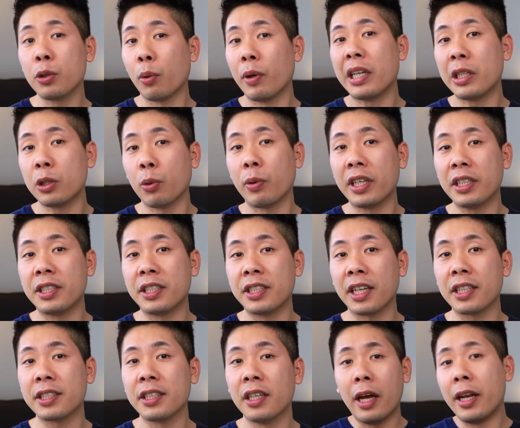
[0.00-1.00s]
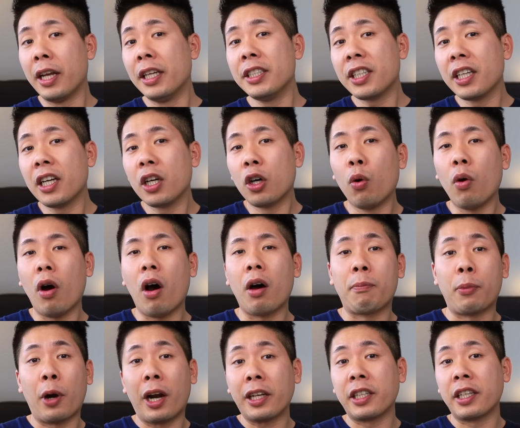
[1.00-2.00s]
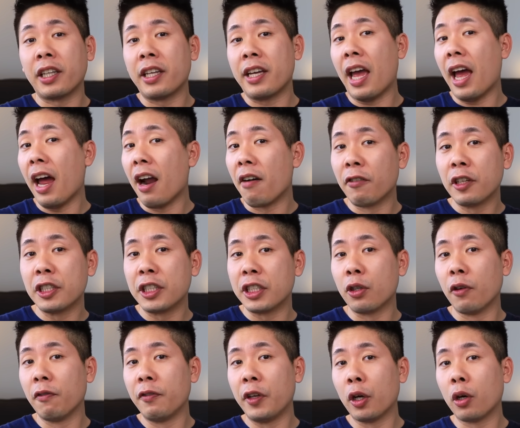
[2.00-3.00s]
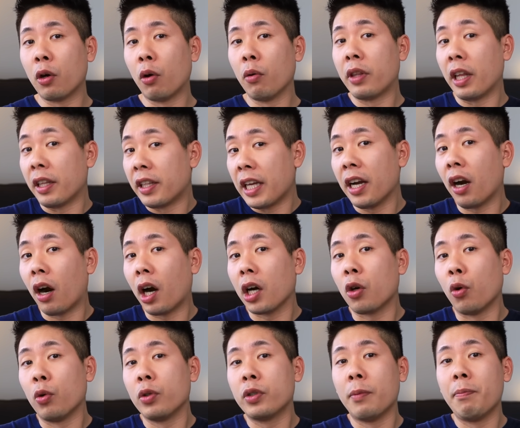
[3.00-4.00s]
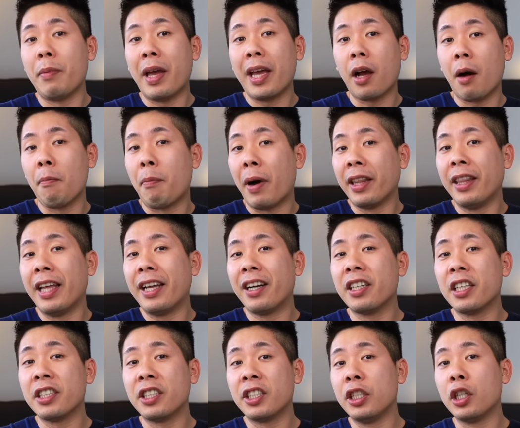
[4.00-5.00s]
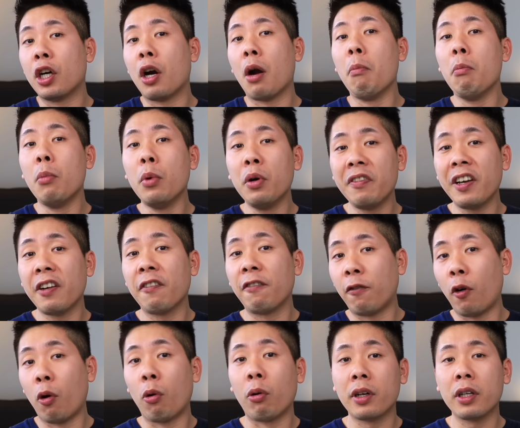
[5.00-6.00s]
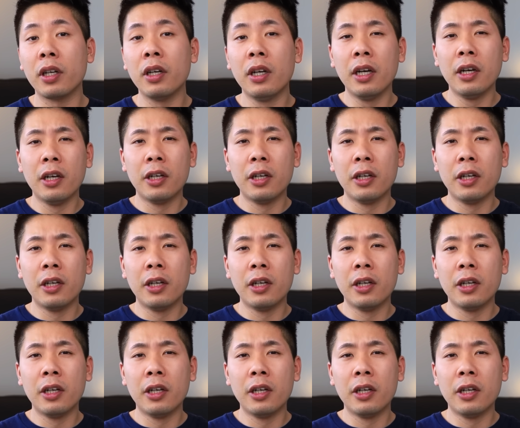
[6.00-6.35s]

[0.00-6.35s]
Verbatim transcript: 2026 and it's going to go on practically every single vehicle that they are going to make by later this year moving forward.